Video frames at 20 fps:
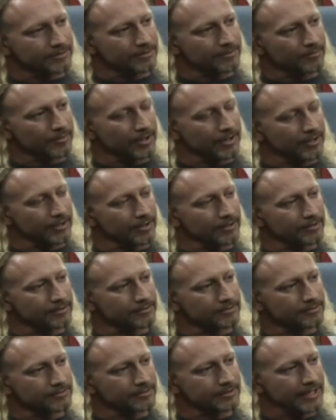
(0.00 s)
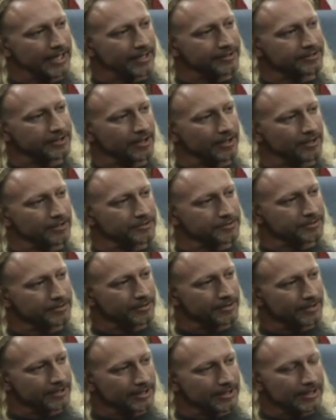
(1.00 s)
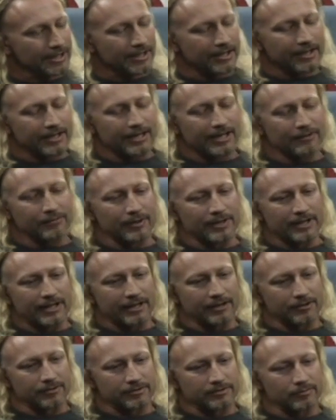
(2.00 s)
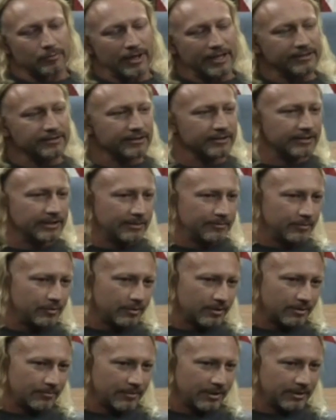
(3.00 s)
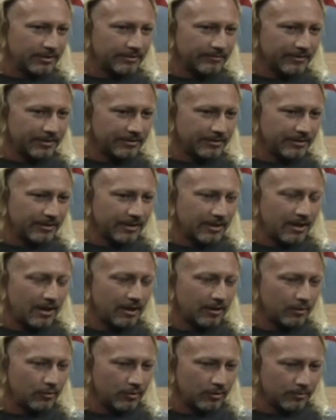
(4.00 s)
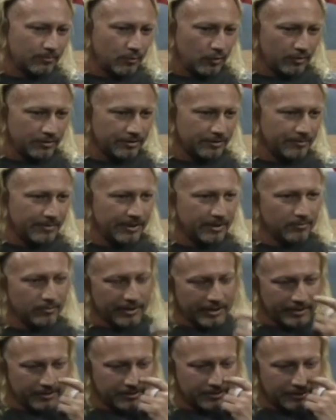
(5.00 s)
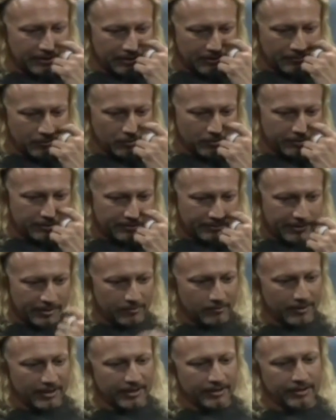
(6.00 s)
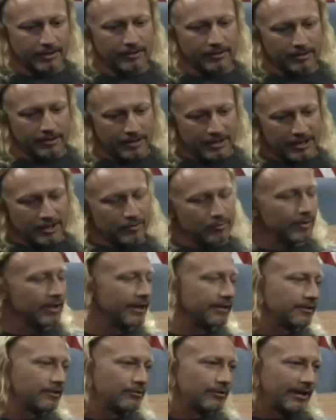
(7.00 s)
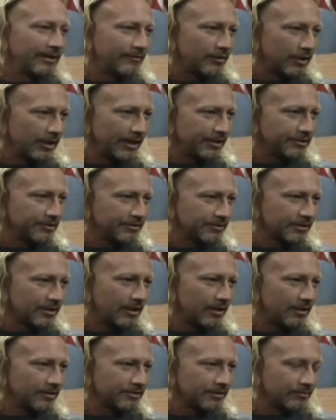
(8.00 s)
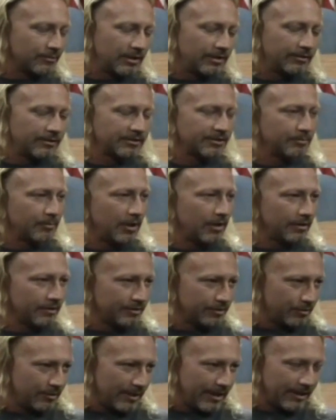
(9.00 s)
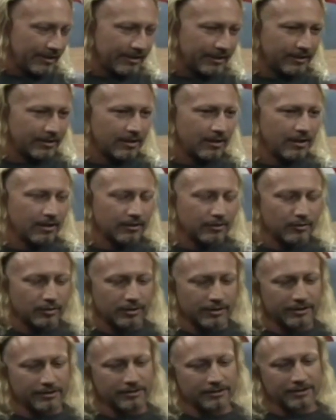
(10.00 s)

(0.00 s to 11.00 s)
one of the NASCARs. The racing team took a bunch of us to Concord Motor Speedway and Charlotte Motor Speedway, and then we got to drive the Legends cars around the smaller track at Concord.